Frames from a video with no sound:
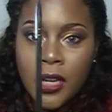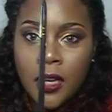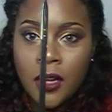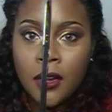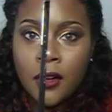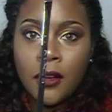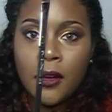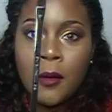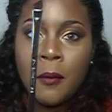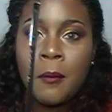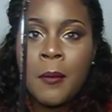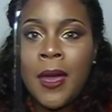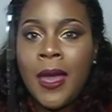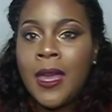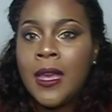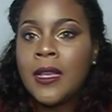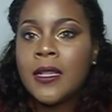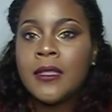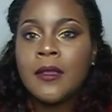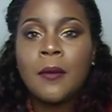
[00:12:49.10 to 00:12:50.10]
this brush
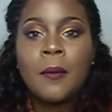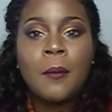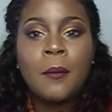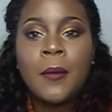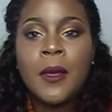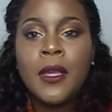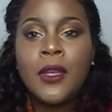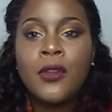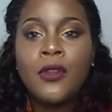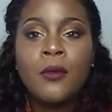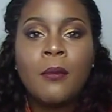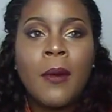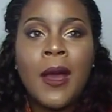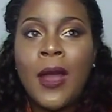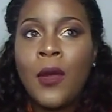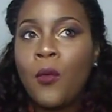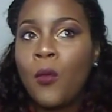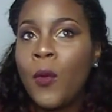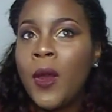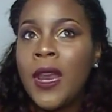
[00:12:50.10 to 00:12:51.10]
here makes
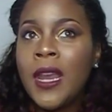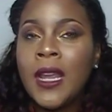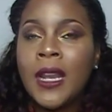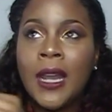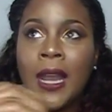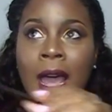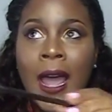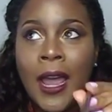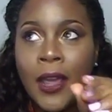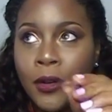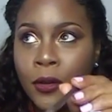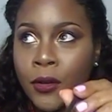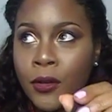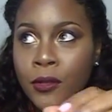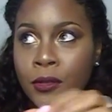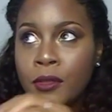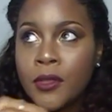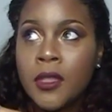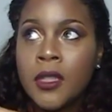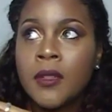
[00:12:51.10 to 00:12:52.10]
me do my
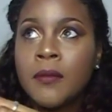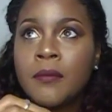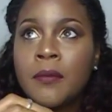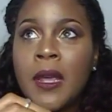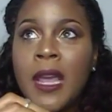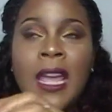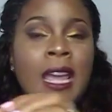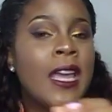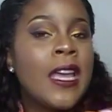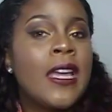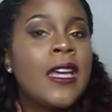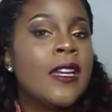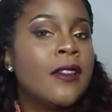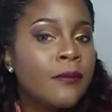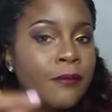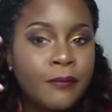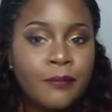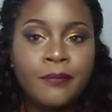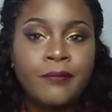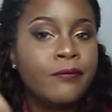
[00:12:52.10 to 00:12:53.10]
wing liners
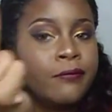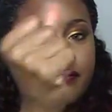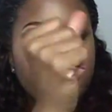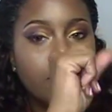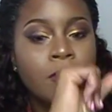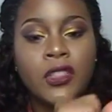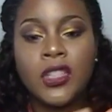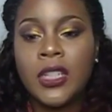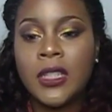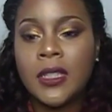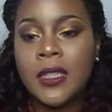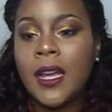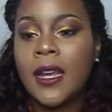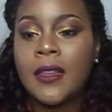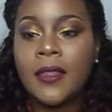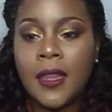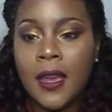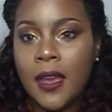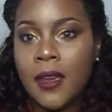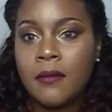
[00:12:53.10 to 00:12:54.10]
in
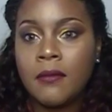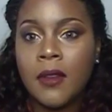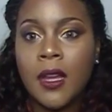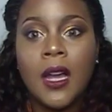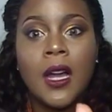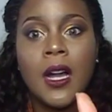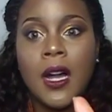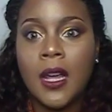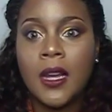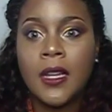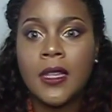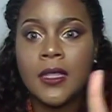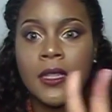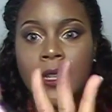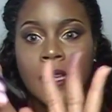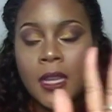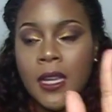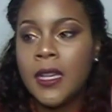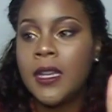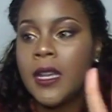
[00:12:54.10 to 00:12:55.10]
just like that.
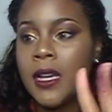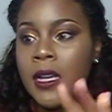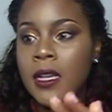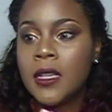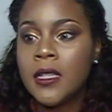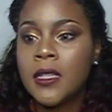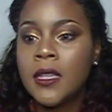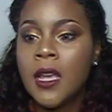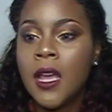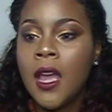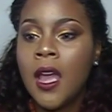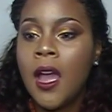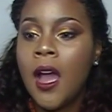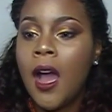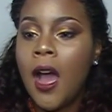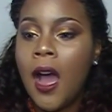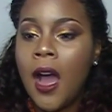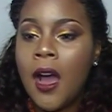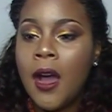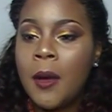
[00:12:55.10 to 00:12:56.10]
Honestly, it
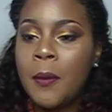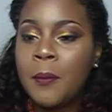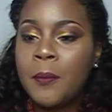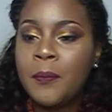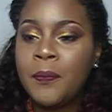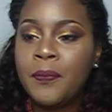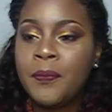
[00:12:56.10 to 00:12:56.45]
does.